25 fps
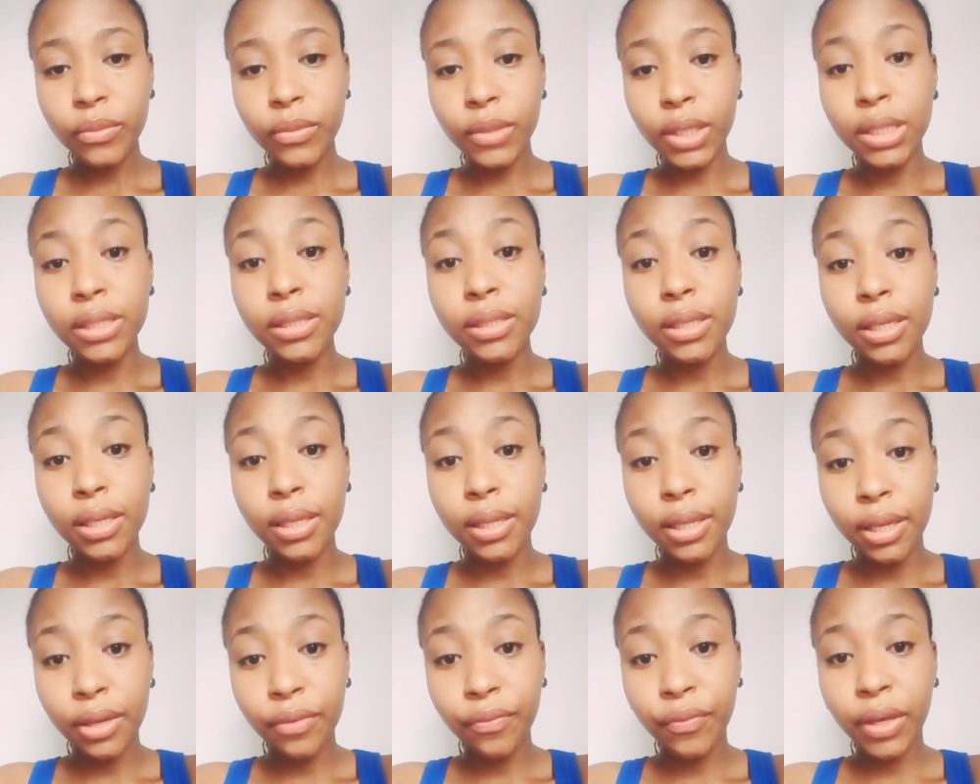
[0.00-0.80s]
It's a
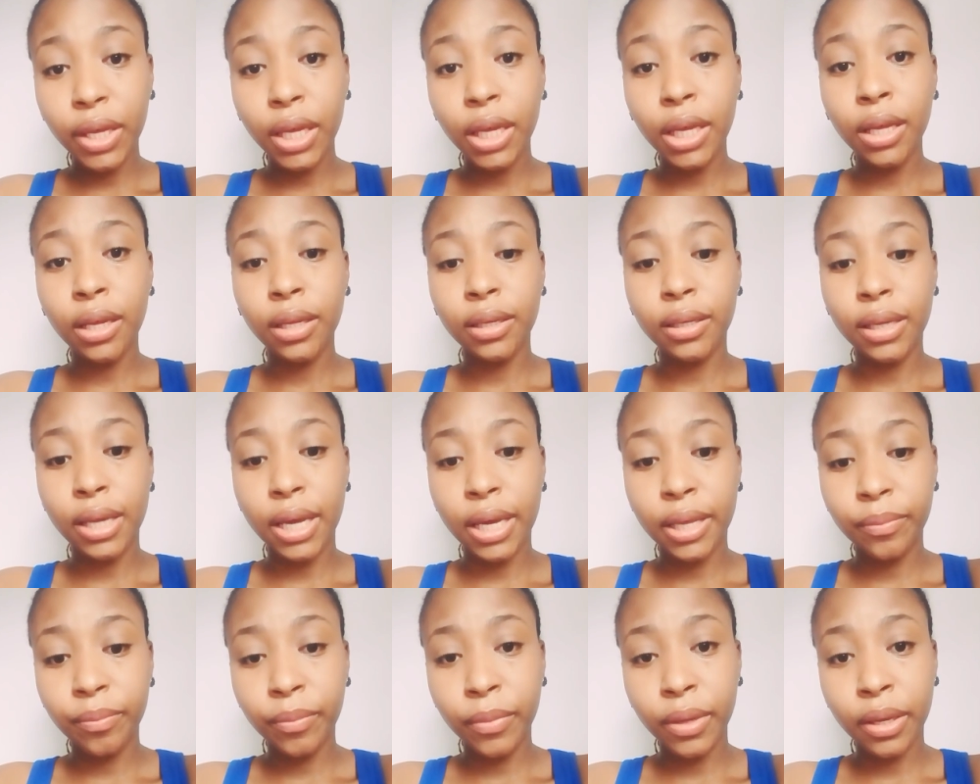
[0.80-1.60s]
living
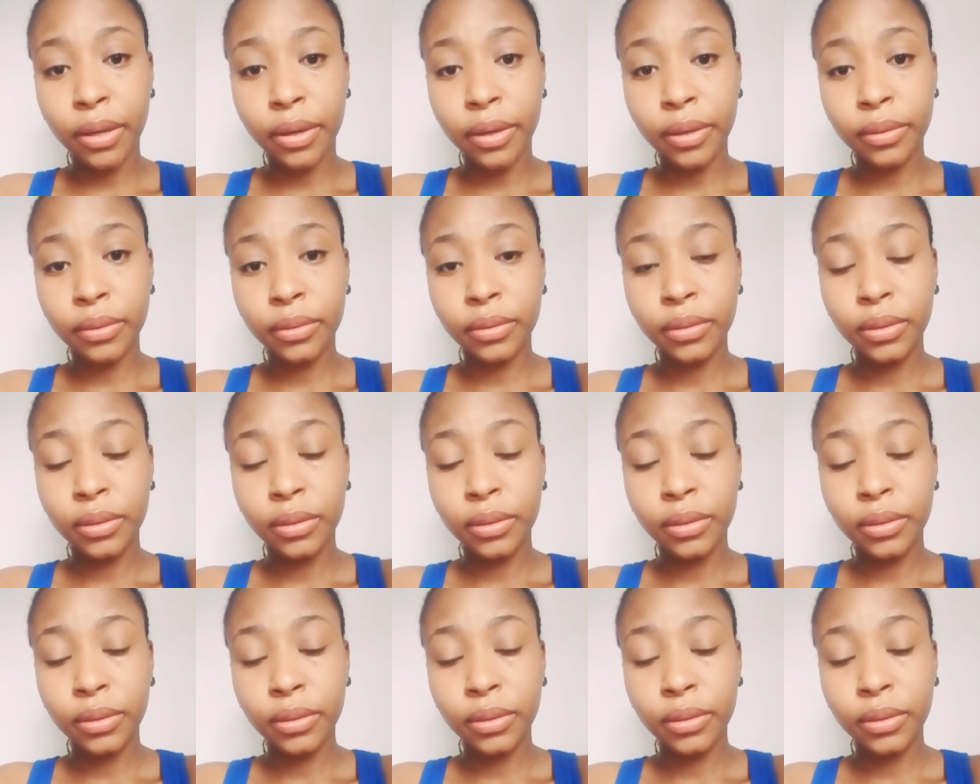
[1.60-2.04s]
nightmare.